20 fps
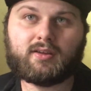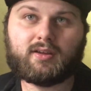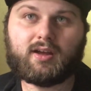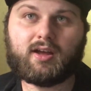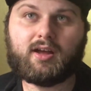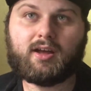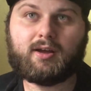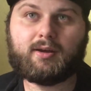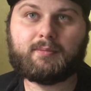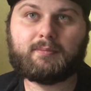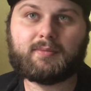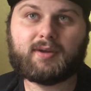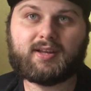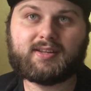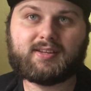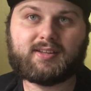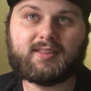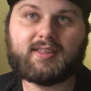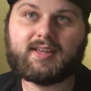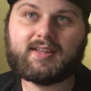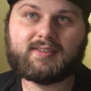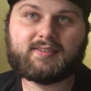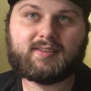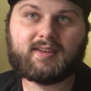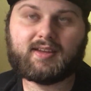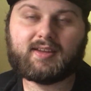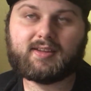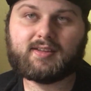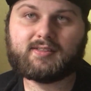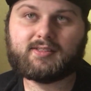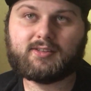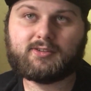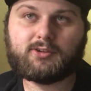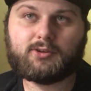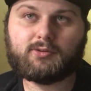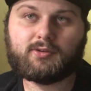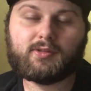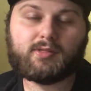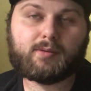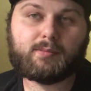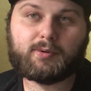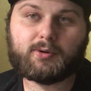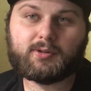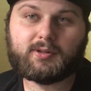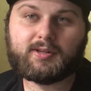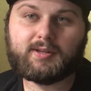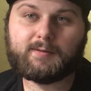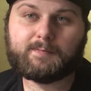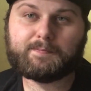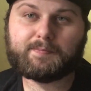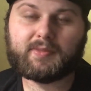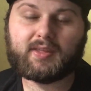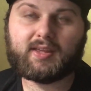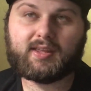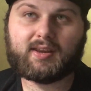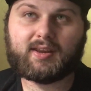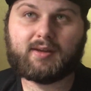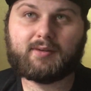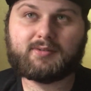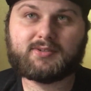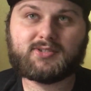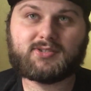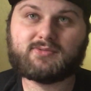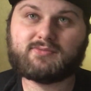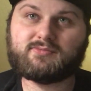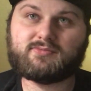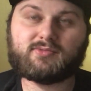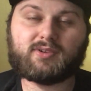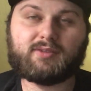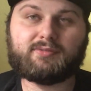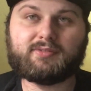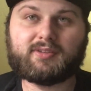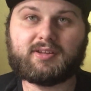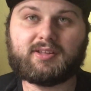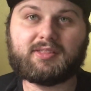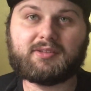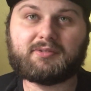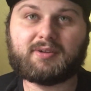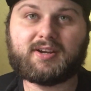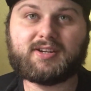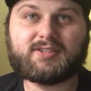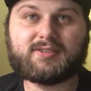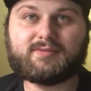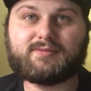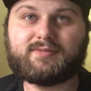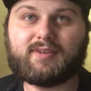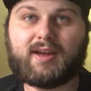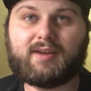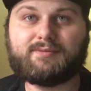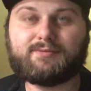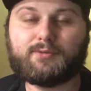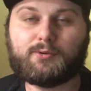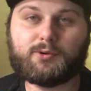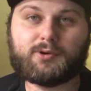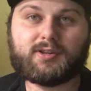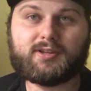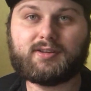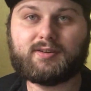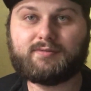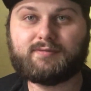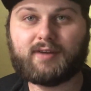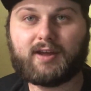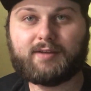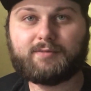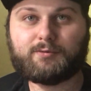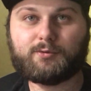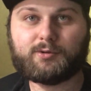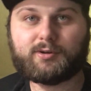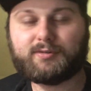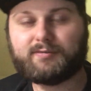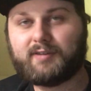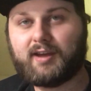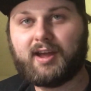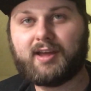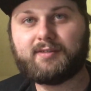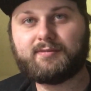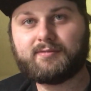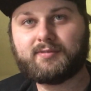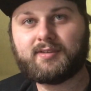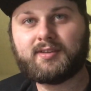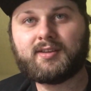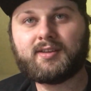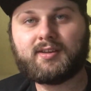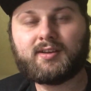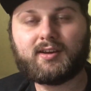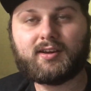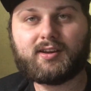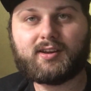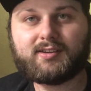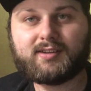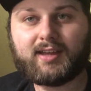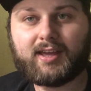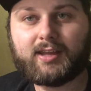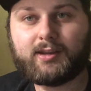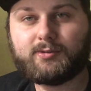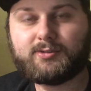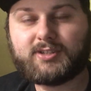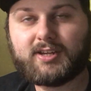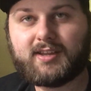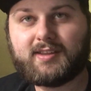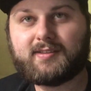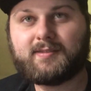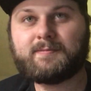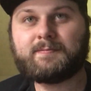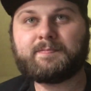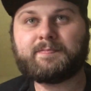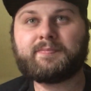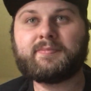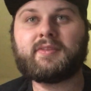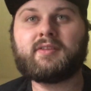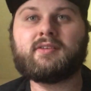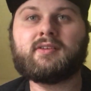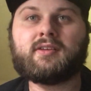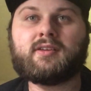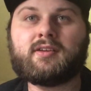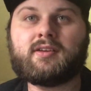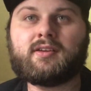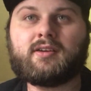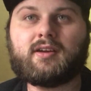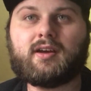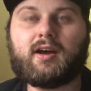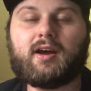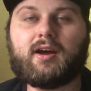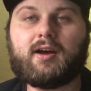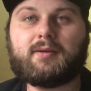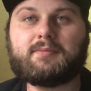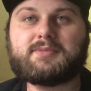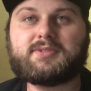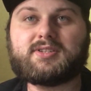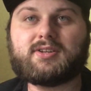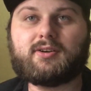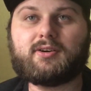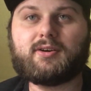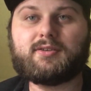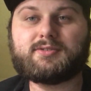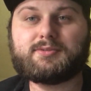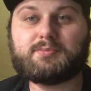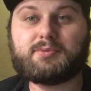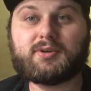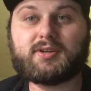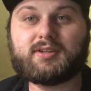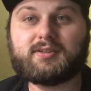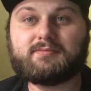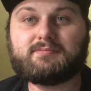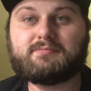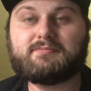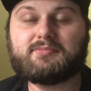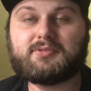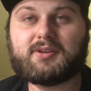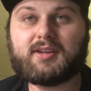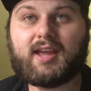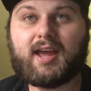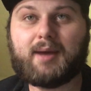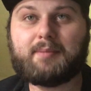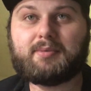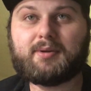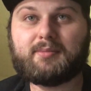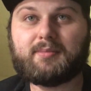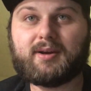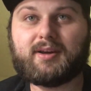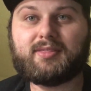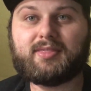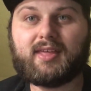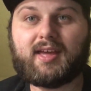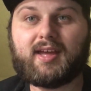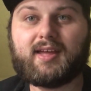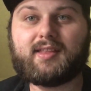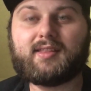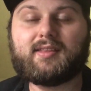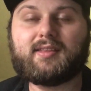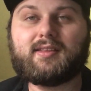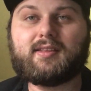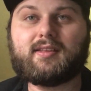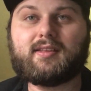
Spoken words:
I did the intake, the tune, and the pulley, and I was roughly in the range of 540 to 545 on a dyno jet. So I was pretty happy about that.